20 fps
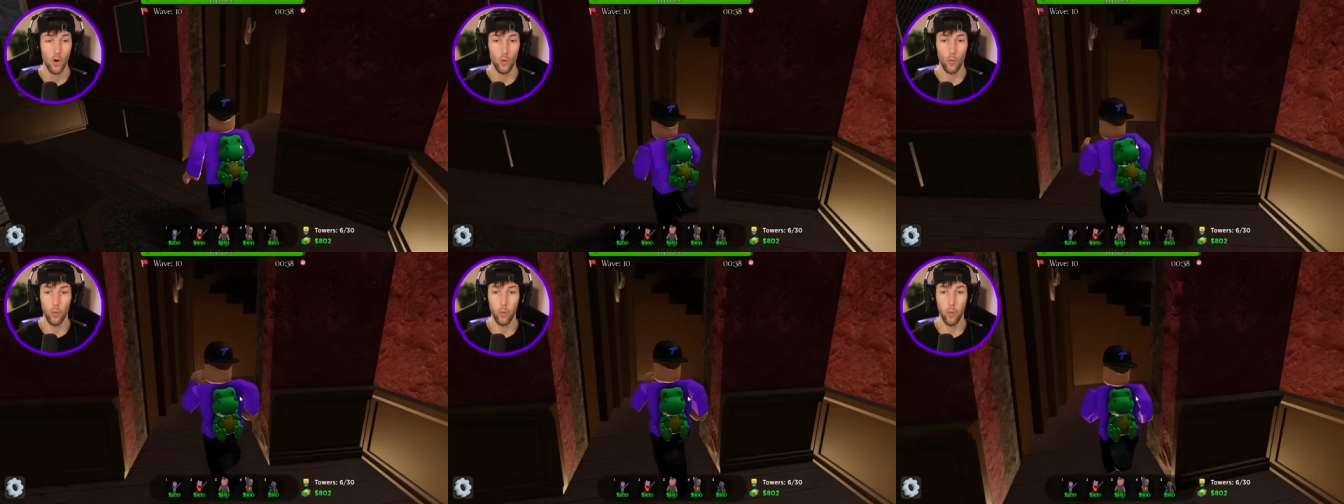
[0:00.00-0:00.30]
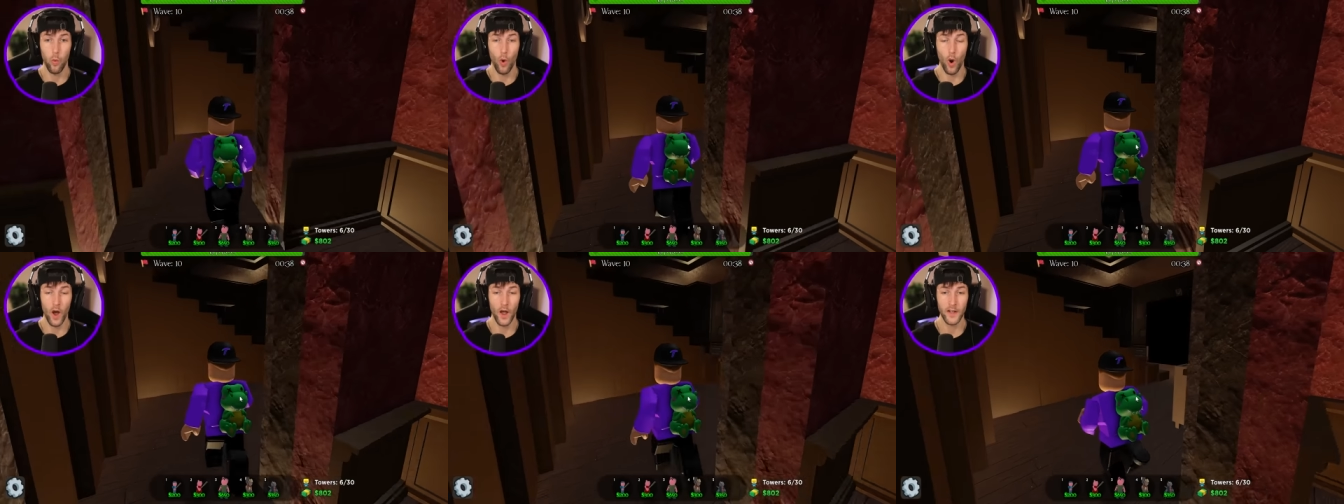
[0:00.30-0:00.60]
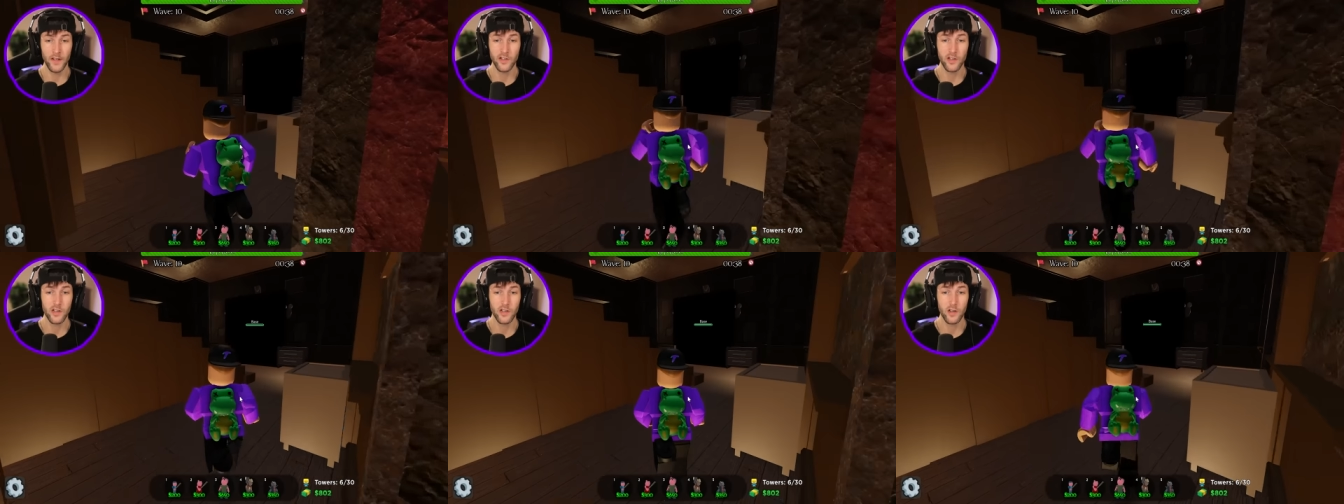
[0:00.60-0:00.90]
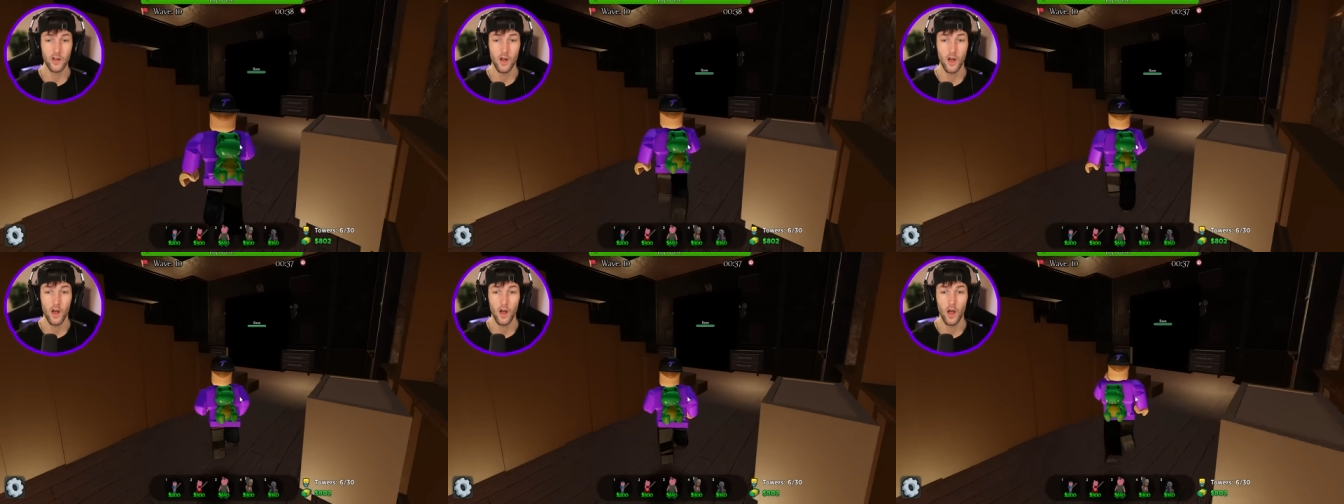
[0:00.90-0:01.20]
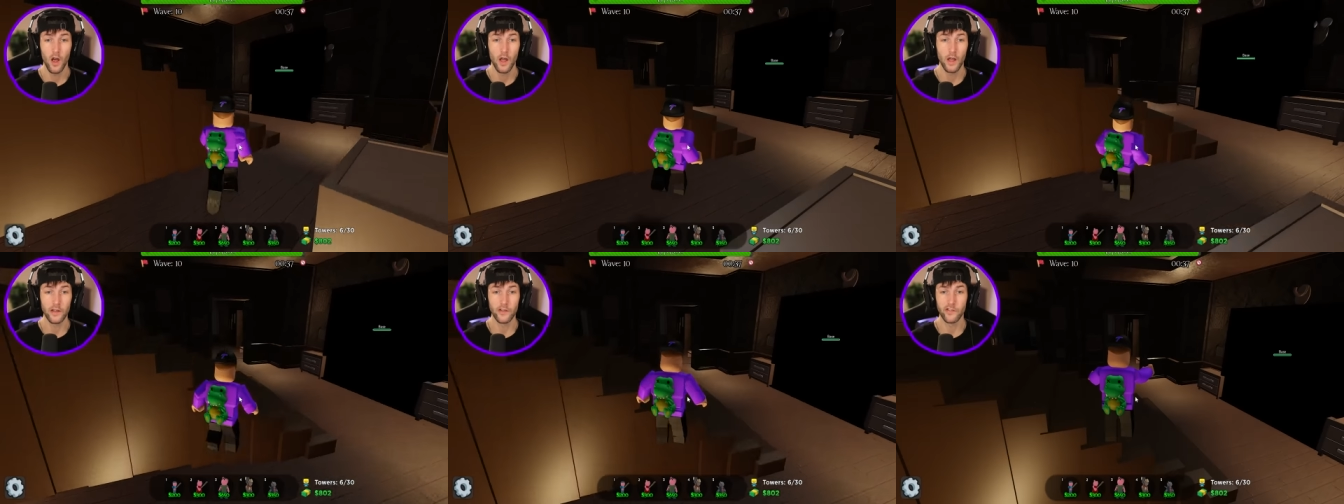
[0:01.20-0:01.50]
What?
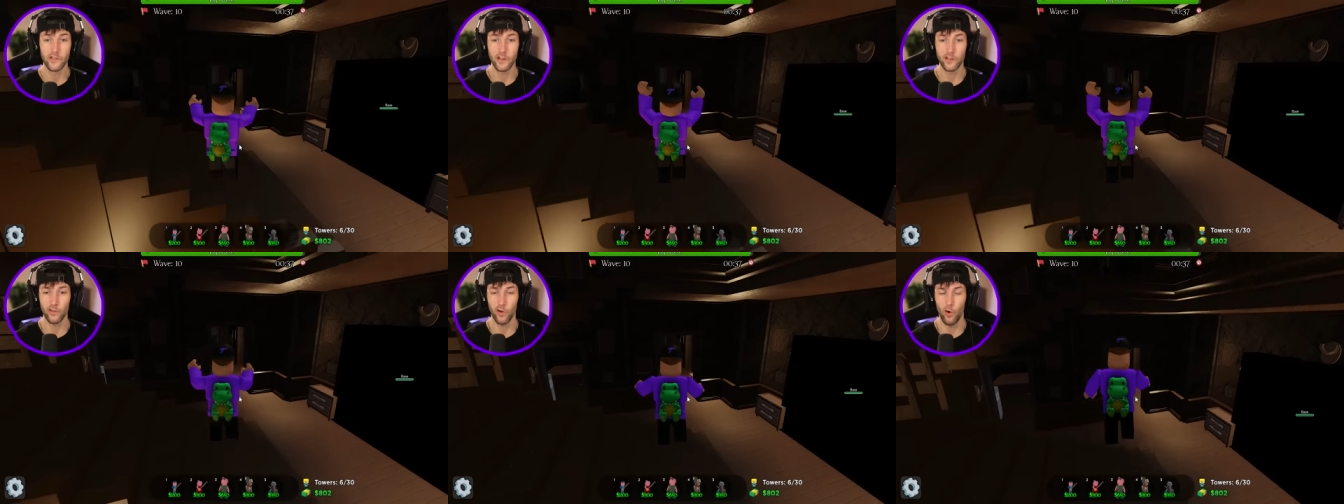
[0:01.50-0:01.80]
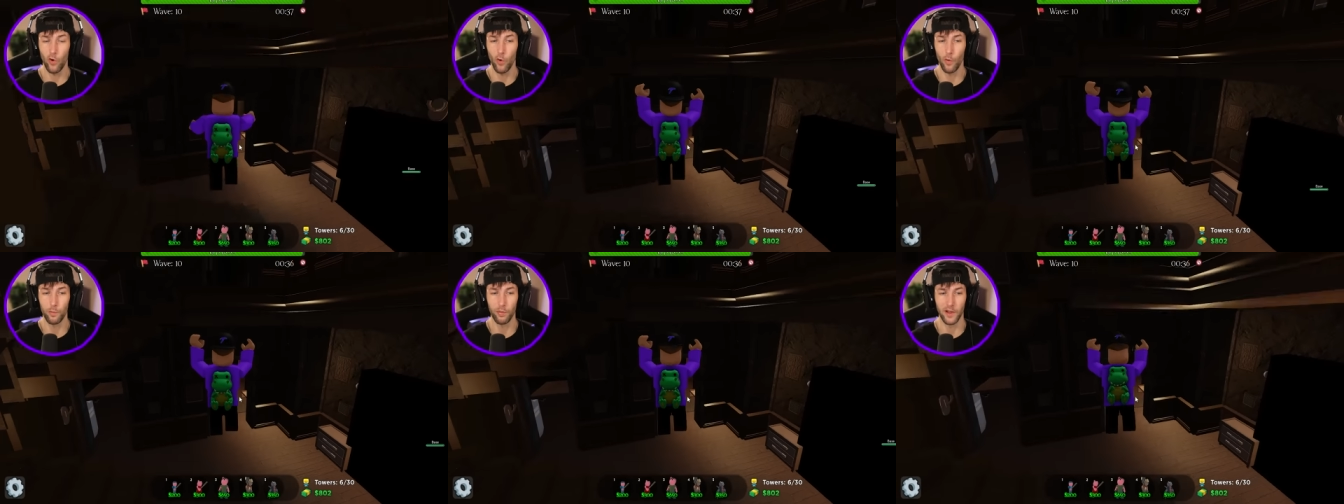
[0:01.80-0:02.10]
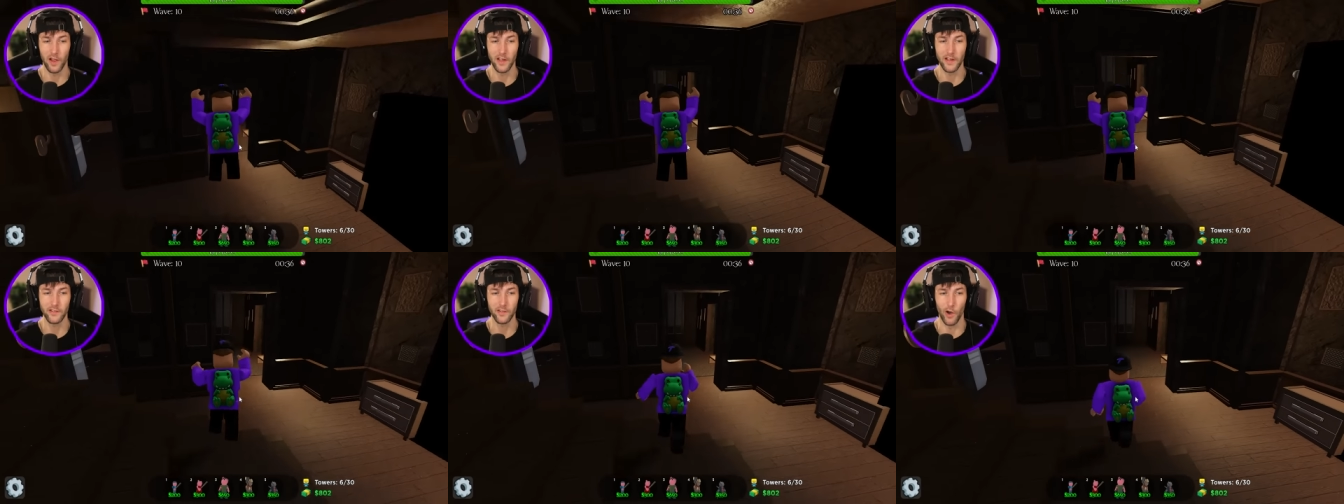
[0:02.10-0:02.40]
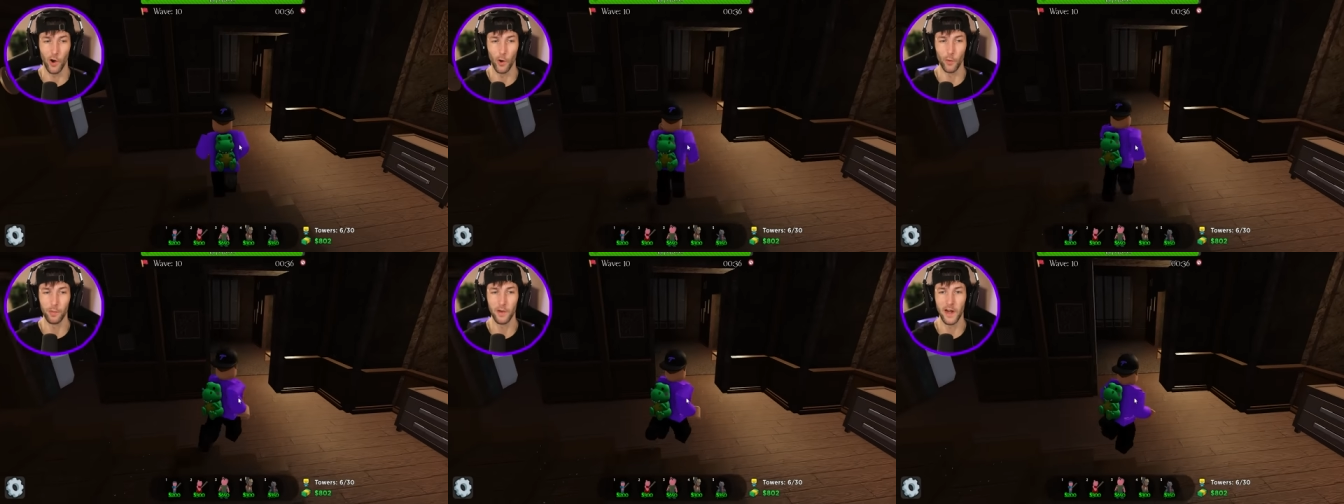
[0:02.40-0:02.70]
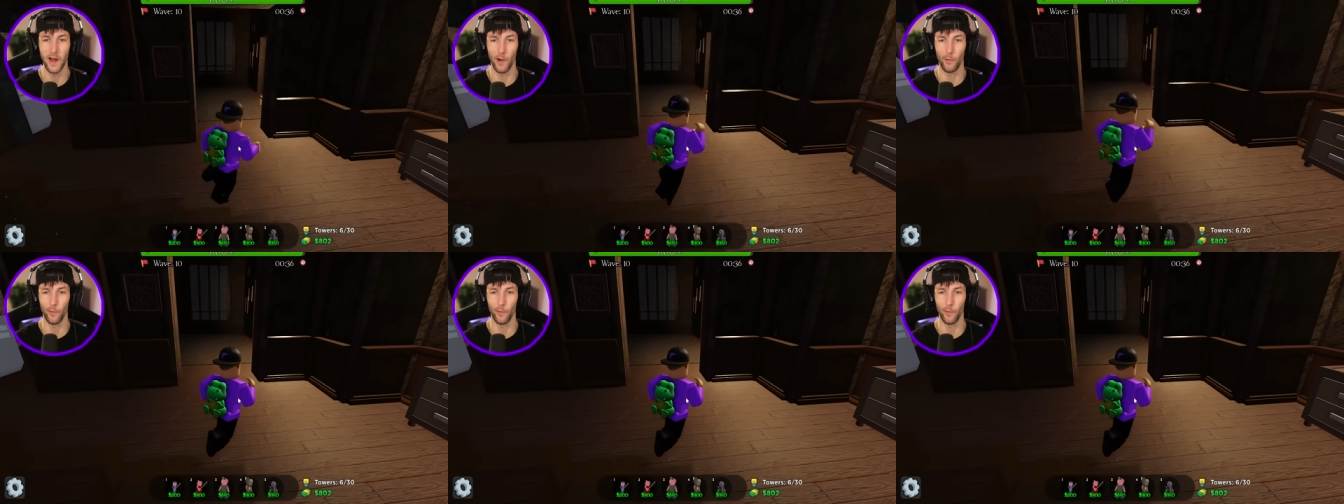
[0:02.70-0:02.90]
Is this whole place open?